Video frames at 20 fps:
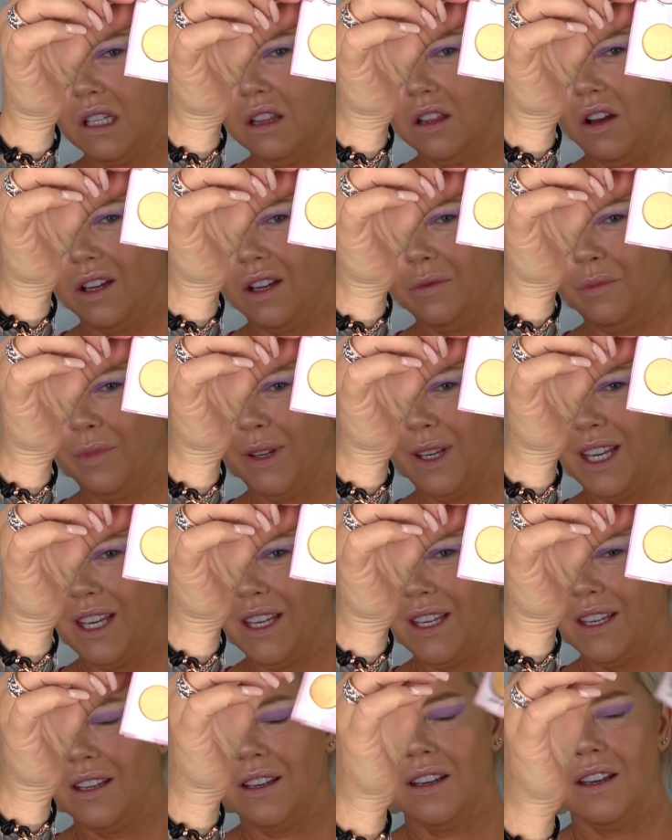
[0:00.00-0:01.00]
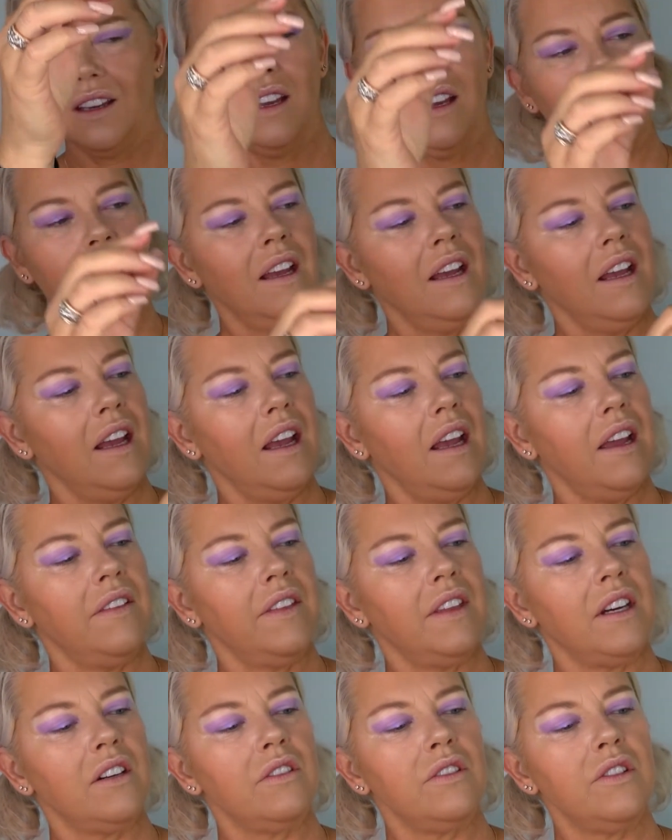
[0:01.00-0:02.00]
light pink, and
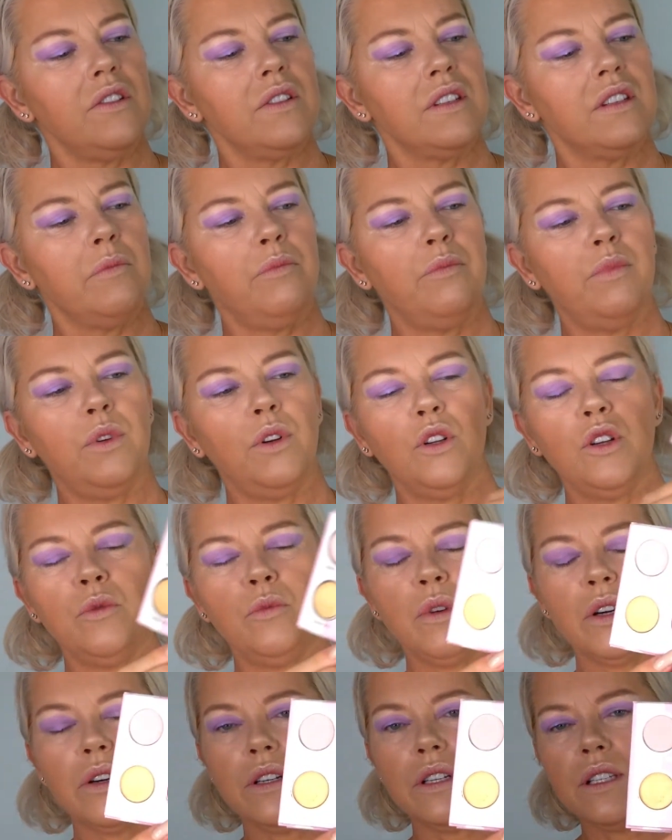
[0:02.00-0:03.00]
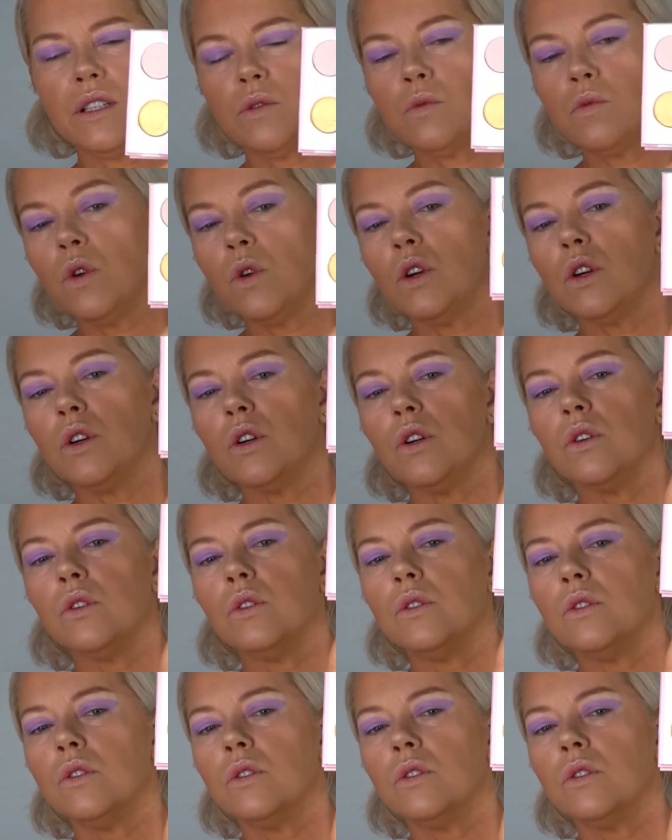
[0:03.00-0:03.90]
then I'll use the Blueberry Swirl.